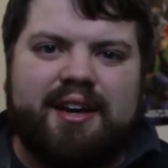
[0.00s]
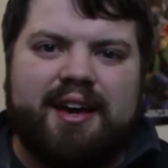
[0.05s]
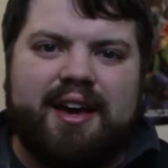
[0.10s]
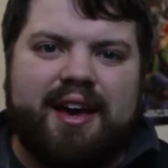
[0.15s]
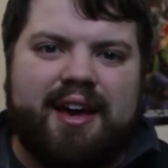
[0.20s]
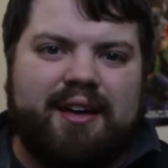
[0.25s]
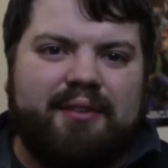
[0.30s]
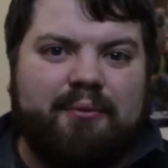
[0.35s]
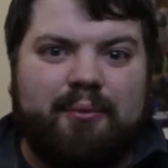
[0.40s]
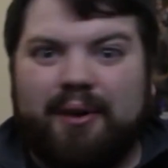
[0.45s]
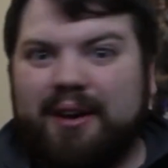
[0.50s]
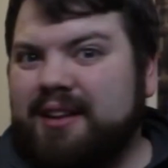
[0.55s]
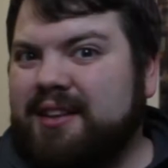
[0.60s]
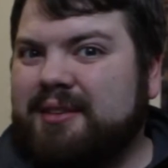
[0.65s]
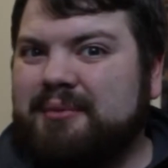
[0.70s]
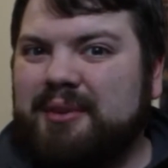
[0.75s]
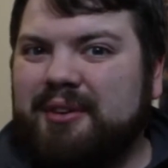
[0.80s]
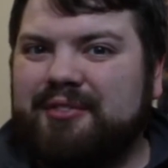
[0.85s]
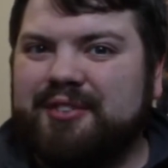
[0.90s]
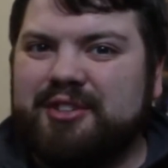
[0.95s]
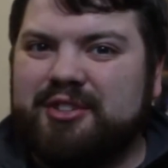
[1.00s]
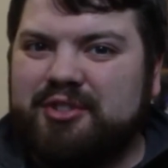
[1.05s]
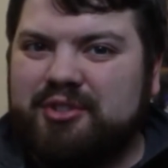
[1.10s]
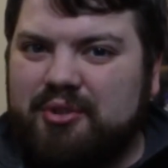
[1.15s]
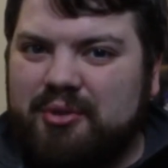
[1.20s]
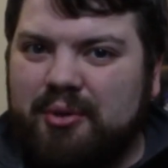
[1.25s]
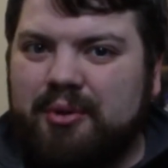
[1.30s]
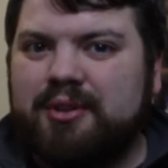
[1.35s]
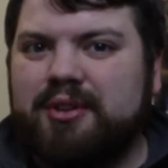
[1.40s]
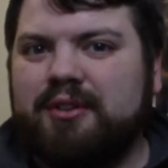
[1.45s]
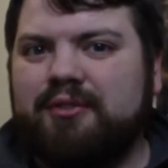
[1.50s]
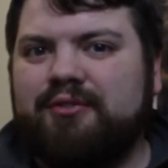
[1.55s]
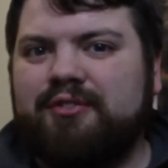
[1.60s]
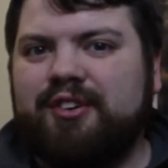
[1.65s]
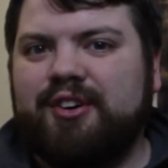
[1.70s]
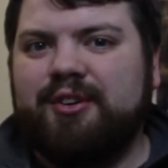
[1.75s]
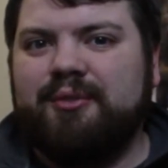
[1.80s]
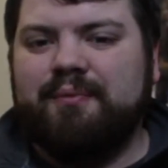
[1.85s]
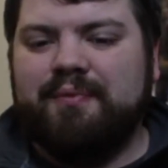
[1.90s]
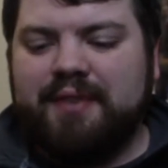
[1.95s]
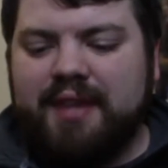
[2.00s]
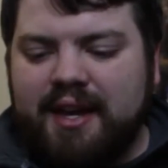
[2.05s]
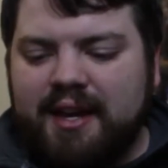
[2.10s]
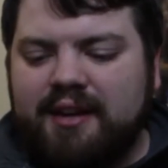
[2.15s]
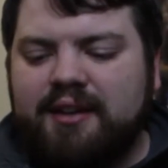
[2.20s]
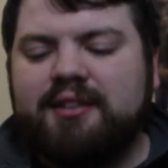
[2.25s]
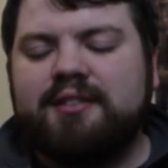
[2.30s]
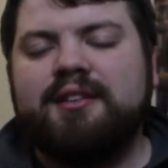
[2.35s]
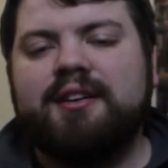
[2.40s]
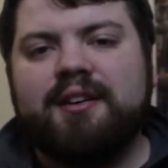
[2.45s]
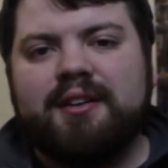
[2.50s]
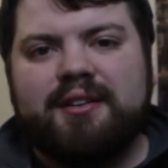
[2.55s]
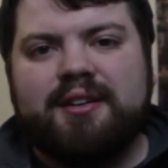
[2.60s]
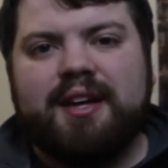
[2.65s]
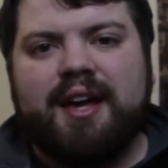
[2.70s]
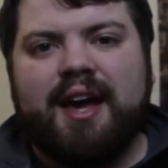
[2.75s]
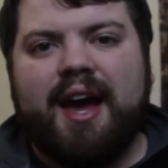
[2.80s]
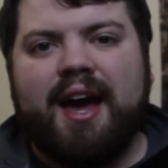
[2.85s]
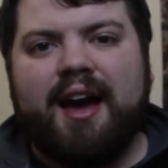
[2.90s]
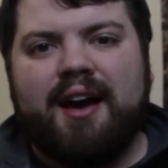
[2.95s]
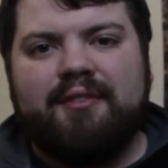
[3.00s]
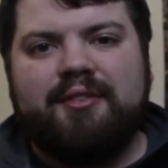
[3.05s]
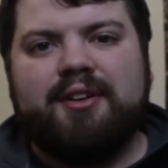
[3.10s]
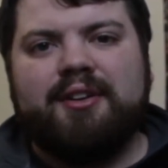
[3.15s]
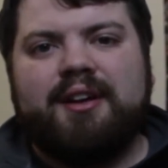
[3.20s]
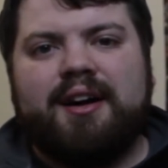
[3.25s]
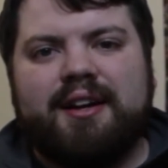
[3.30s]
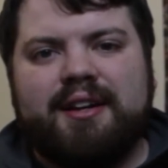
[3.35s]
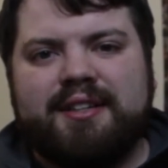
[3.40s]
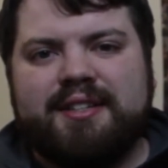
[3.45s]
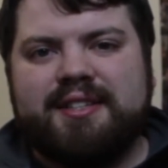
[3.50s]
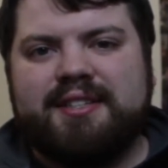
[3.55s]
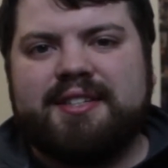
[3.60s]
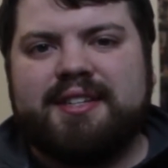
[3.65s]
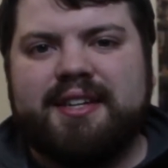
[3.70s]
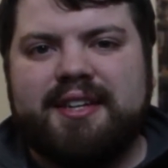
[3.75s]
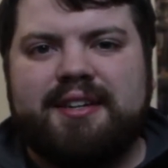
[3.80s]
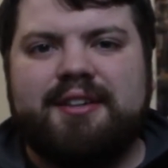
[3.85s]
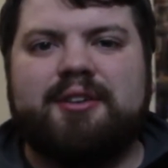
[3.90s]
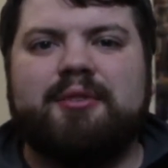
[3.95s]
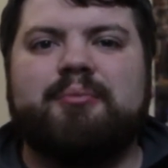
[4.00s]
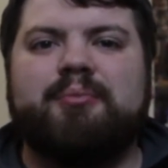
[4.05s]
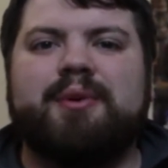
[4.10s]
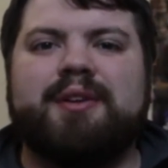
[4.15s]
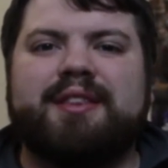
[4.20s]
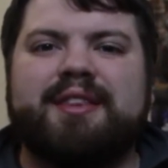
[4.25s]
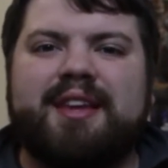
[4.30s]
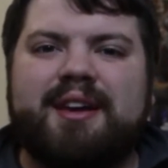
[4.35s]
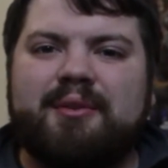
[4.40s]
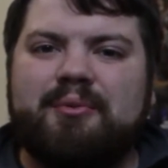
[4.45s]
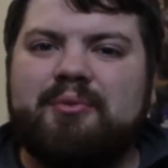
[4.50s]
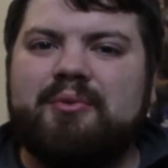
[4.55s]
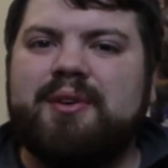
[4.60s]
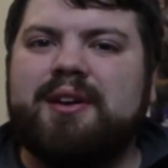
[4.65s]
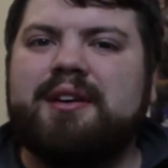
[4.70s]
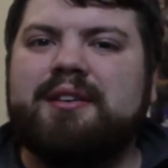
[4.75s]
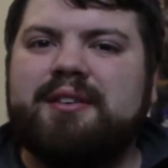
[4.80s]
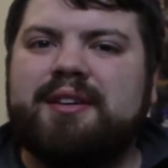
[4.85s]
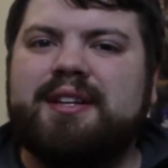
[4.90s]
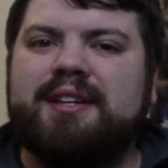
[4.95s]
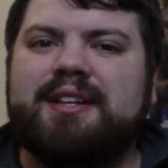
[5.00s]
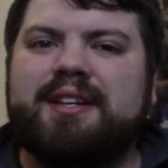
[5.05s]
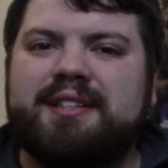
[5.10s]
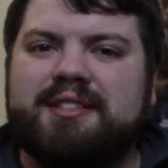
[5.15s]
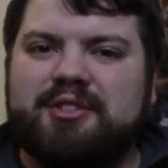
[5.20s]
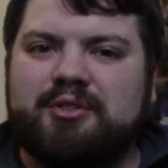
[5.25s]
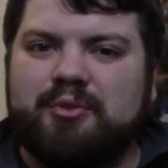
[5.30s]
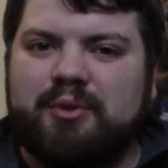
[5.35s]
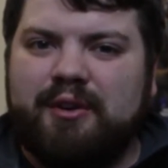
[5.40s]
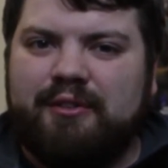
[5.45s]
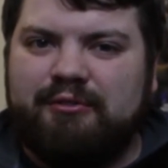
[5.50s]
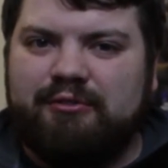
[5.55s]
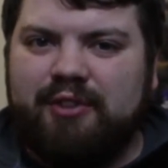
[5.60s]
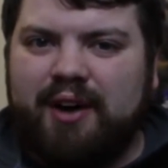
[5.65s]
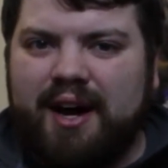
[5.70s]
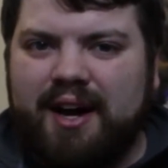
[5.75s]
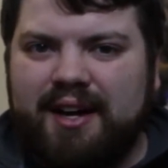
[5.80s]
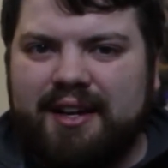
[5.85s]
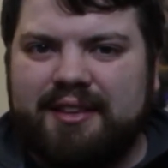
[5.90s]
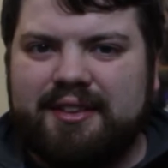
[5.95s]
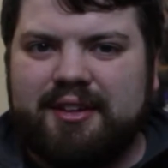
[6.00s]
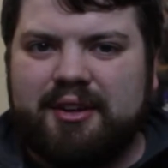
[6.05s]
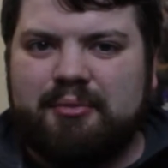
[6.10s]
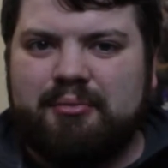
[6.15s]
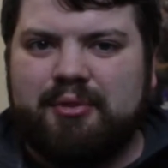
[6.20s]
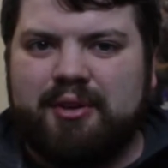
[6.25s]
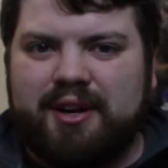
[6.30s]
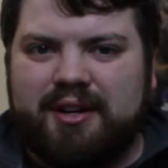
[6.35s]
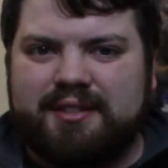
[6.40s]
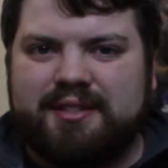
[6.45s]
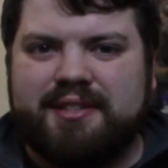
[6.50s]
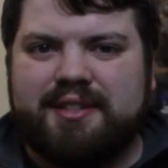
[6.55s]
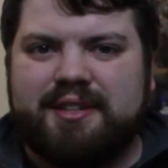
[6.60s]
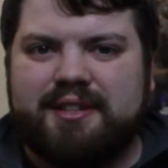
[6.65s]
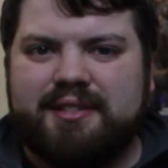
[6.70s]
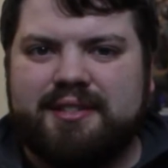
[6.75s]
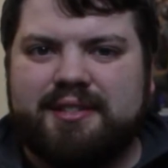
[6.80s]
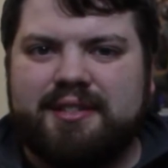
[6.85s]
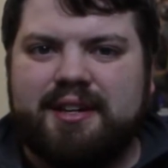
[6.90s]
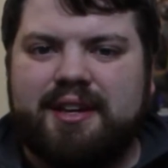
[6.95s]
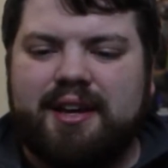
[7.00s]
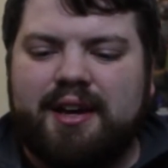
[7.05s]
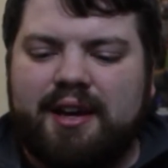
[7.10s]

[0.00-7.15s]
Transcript: and one of them even scored the film, they clearly have a lot of skill, but they really need to refine their process